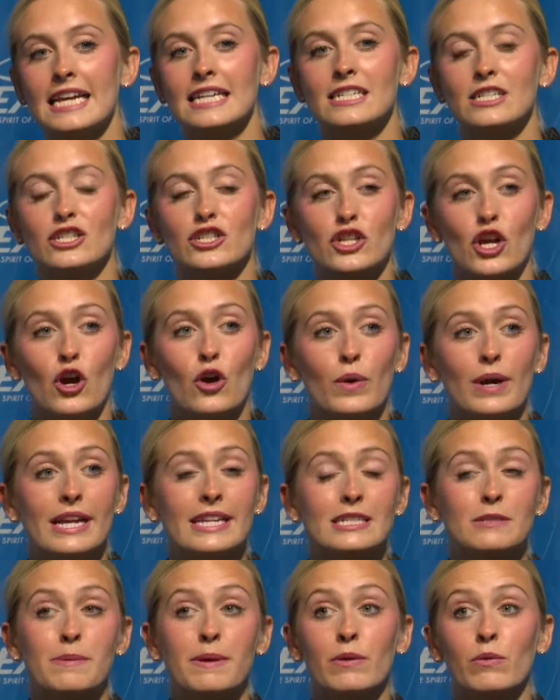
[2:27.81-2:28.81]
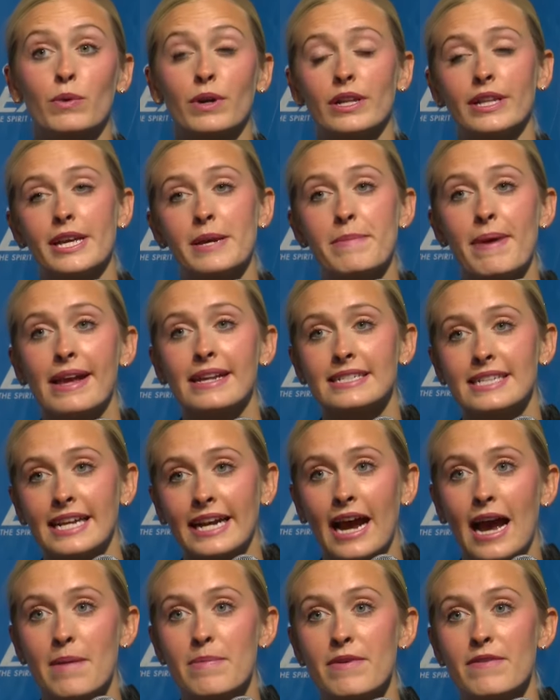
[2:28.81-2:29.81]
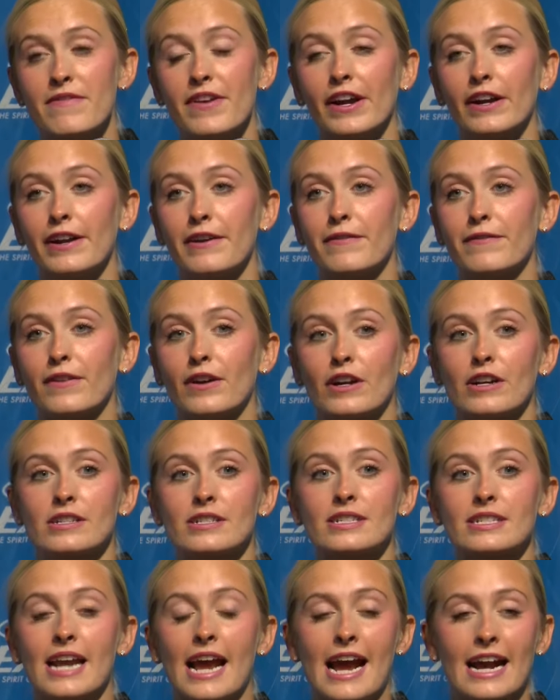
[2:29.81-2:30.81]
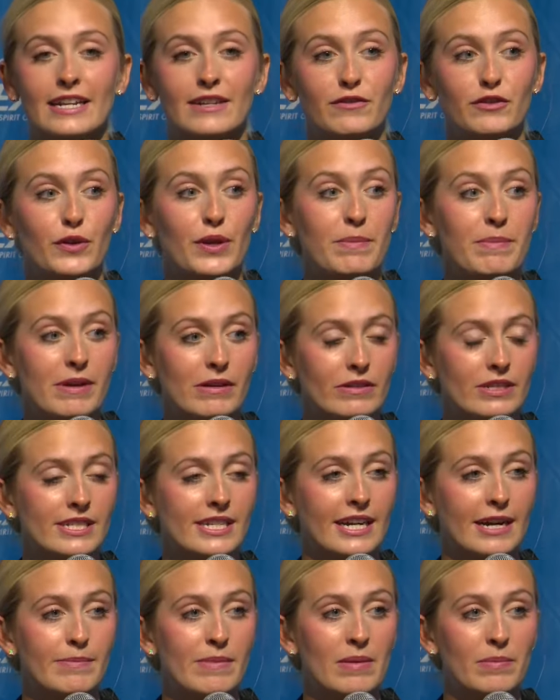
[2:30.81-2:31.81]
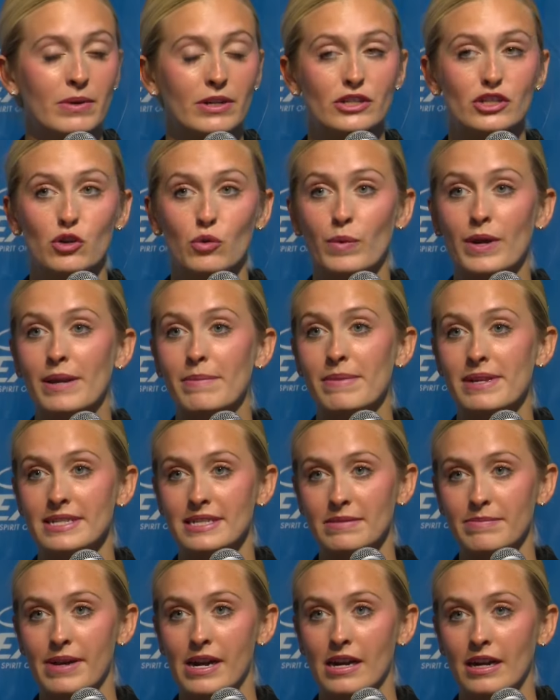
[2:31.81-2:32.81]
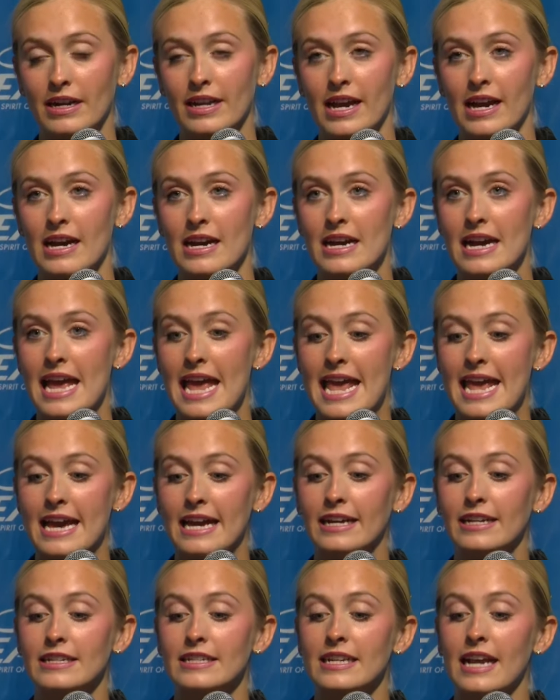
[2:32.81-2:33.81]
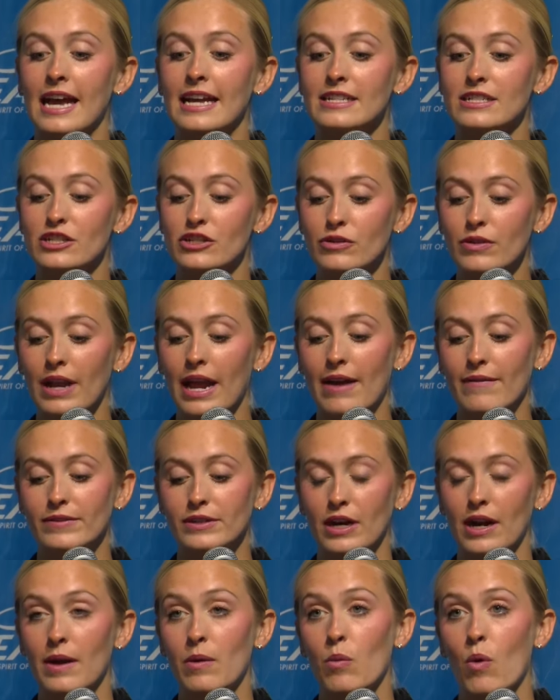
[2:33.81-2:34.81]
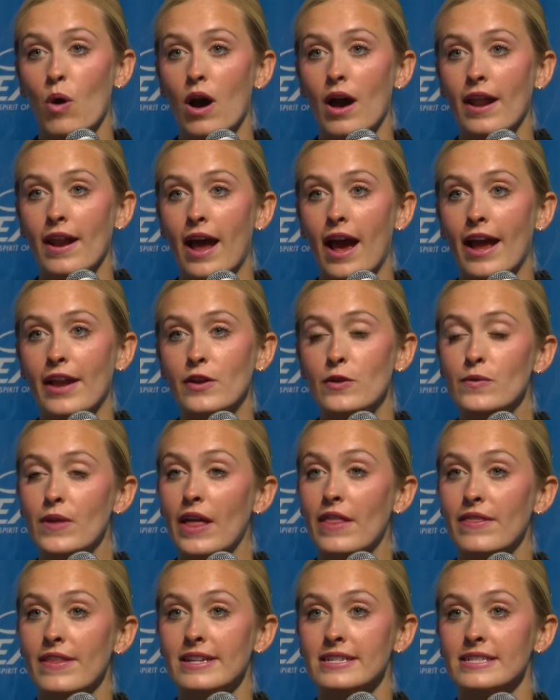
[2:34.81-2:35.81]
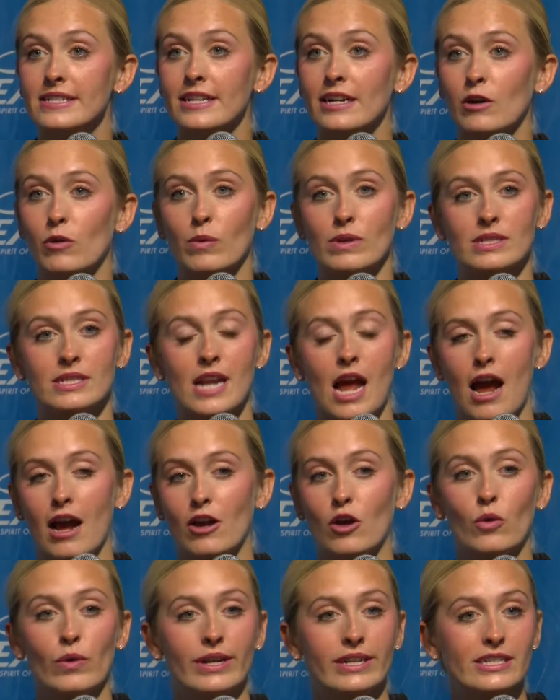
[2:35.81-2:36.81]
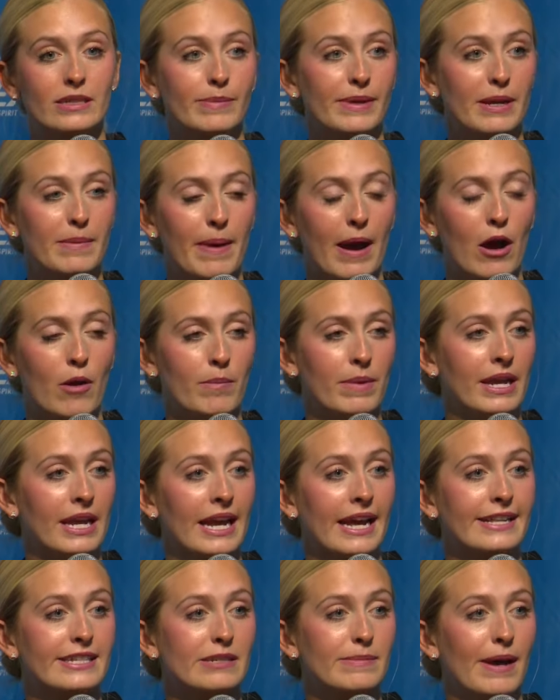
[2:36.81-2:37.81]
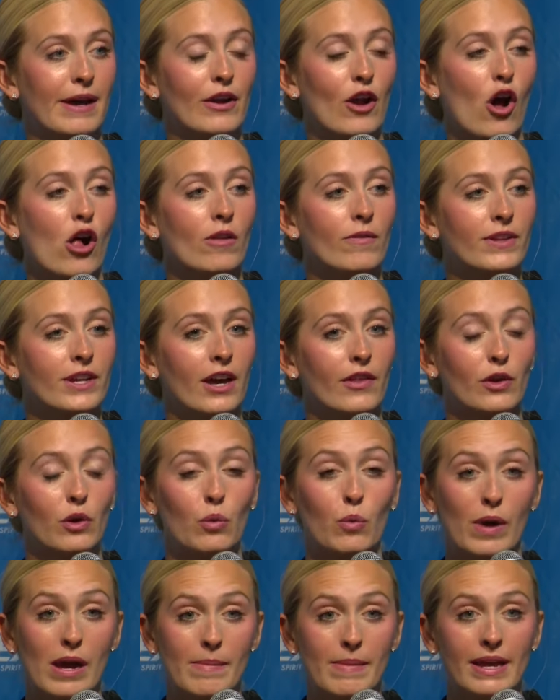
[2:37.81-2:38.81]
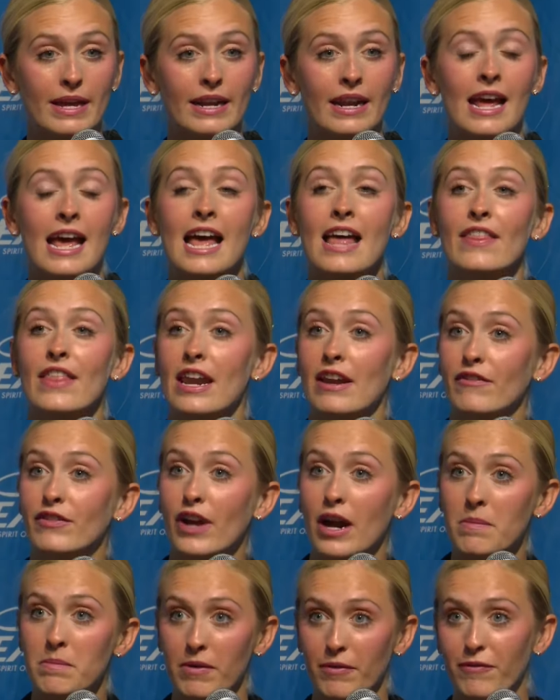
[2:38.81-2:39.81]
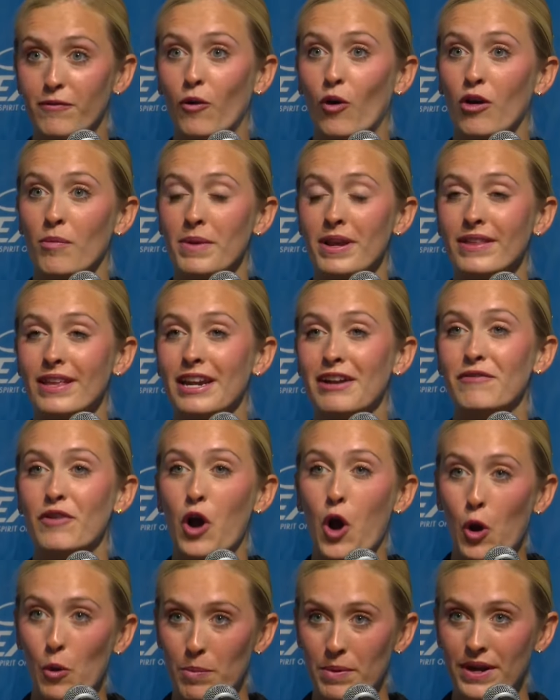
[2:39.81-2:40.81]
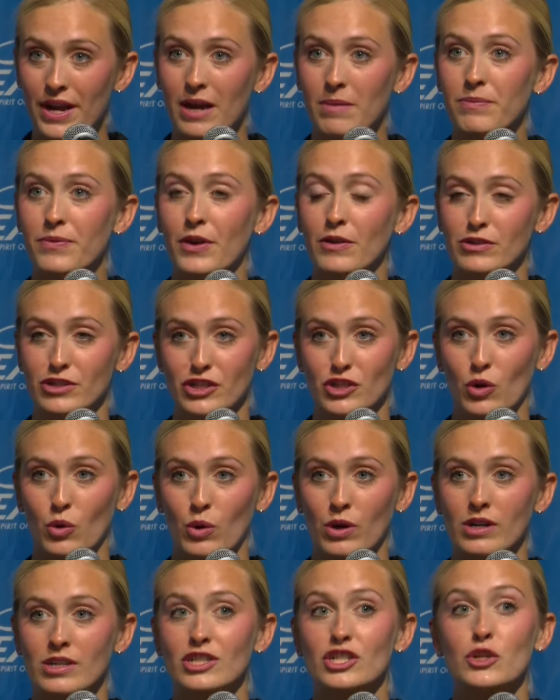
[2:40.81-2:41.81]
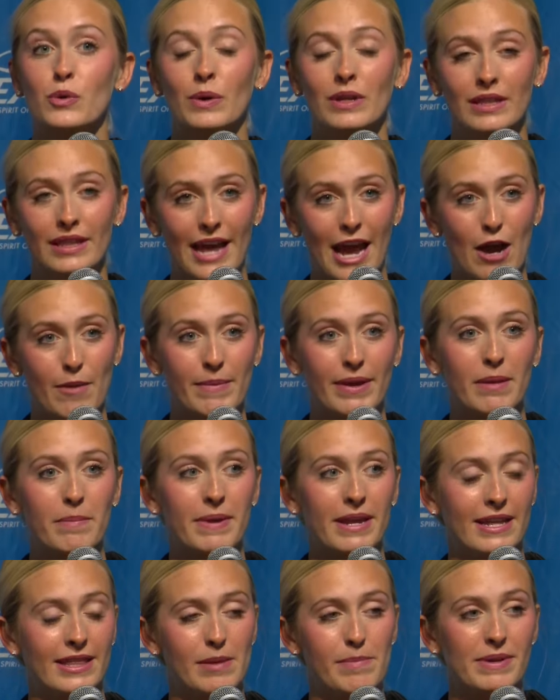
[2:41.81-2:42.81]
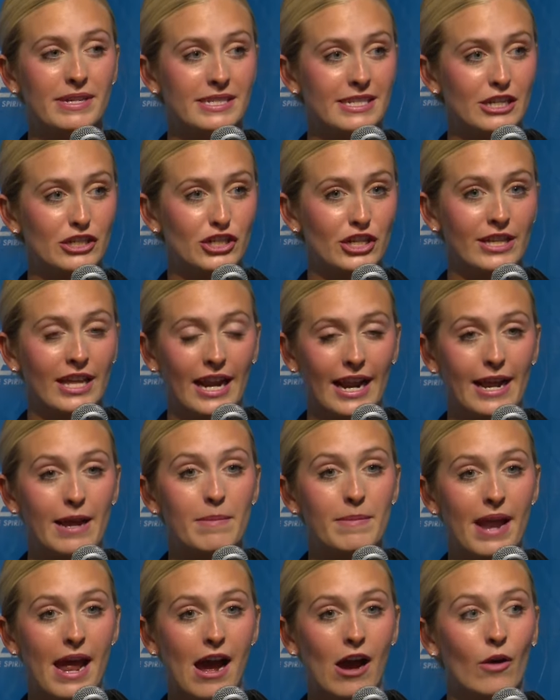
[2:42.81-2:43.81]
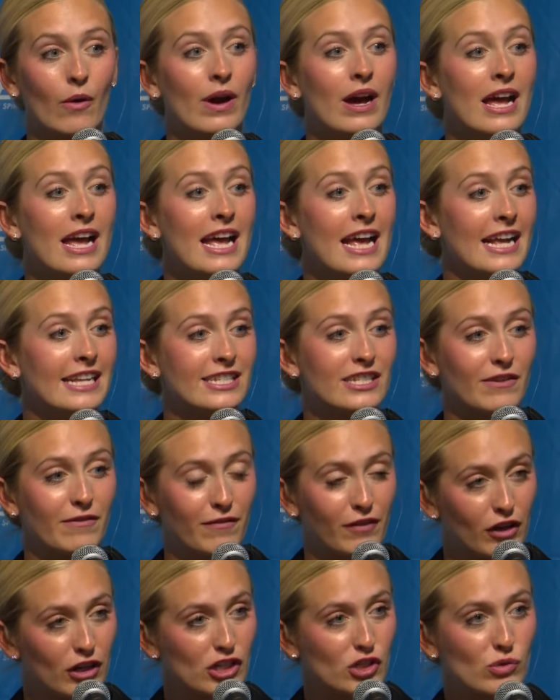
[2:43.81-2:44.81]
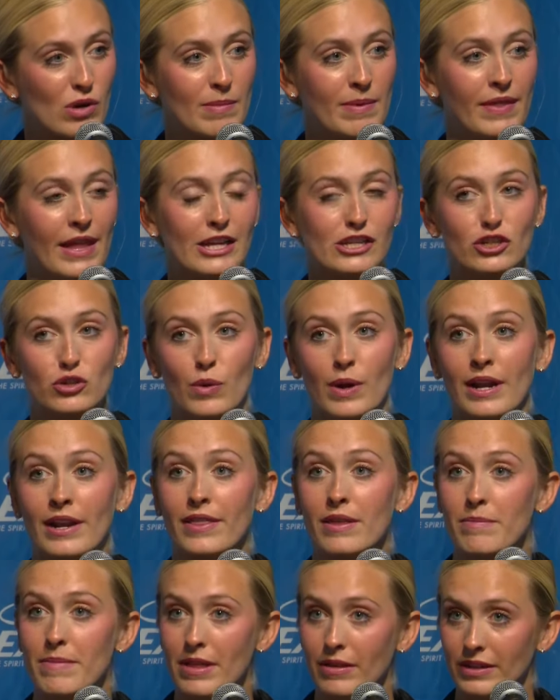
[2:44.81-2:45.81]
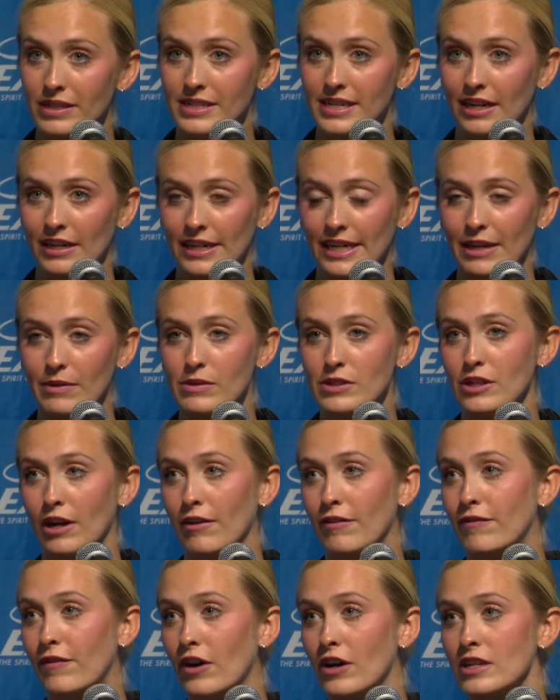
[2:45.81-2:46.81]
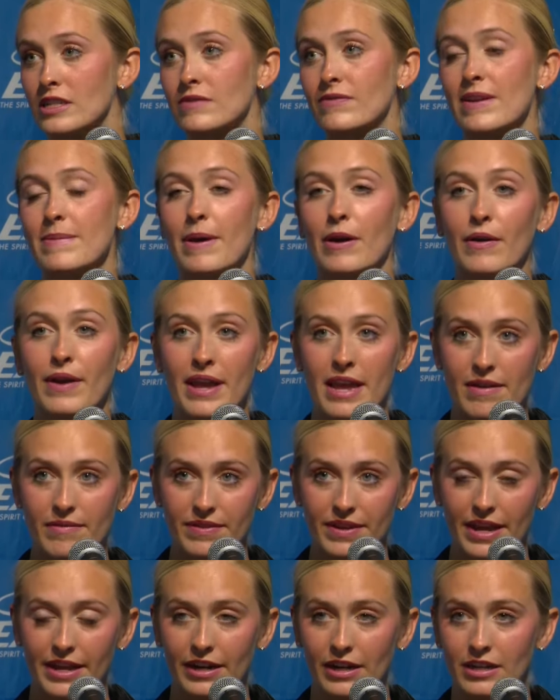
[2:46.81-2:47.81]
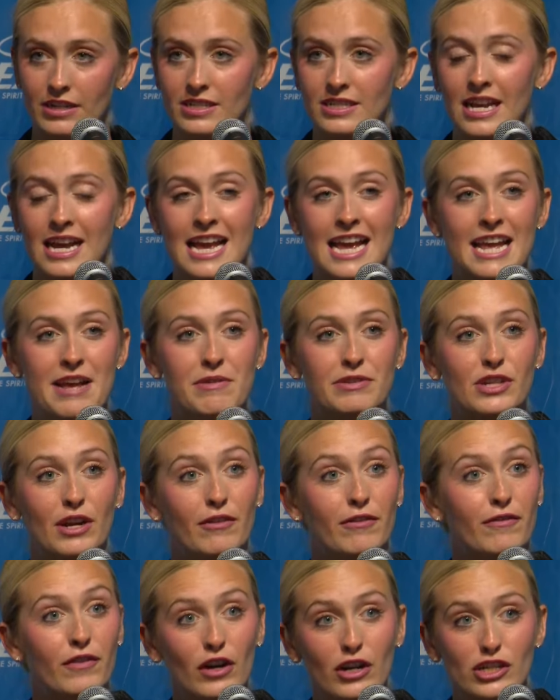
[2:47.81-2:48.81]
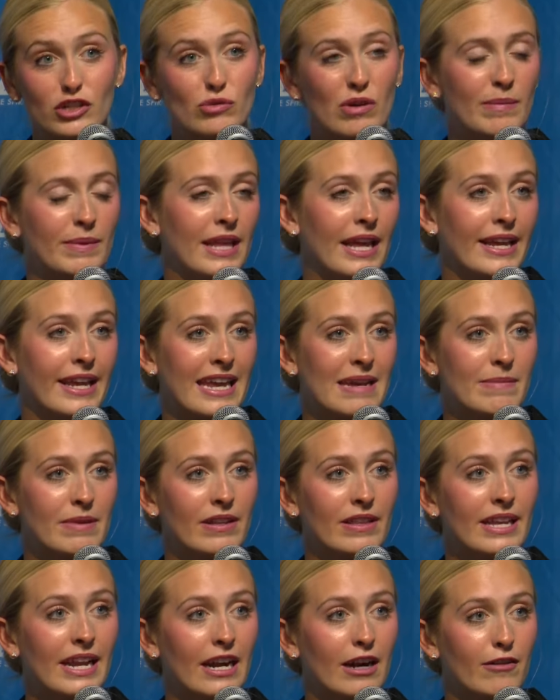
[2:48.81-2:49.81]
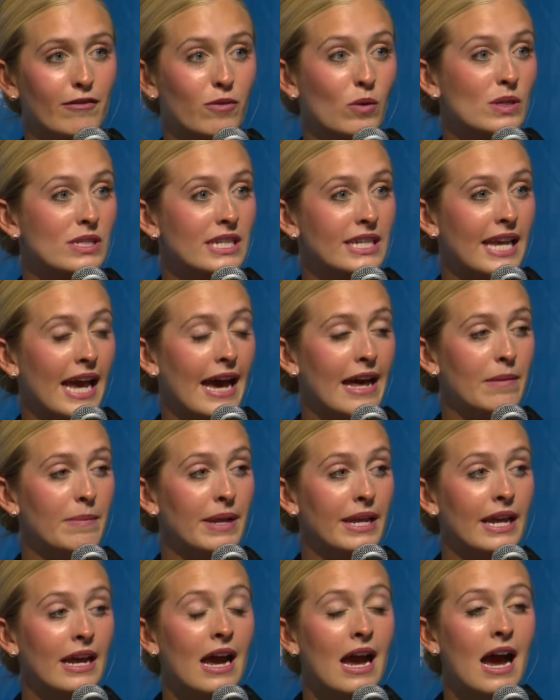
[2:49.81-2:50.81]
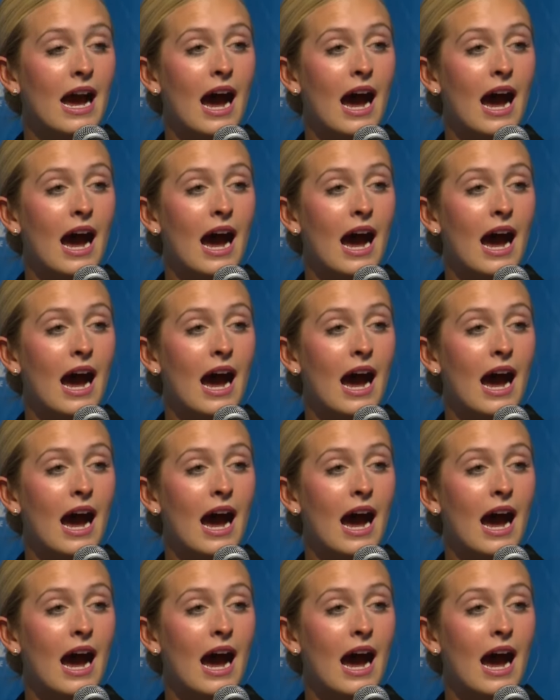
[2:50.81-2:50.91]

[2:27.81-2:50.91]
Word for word: So it's been really amazing. I'm the very first active duty military member to win Miss America. And as soon after I won, I knew that this year was not going to be about me. It's about all the other women that have come before me that have opened up those doors to allow me to be in the position that I am now. It's the first woman that joined the military. It was our first female aviators. It was our first woman that came into the Air Force Academy.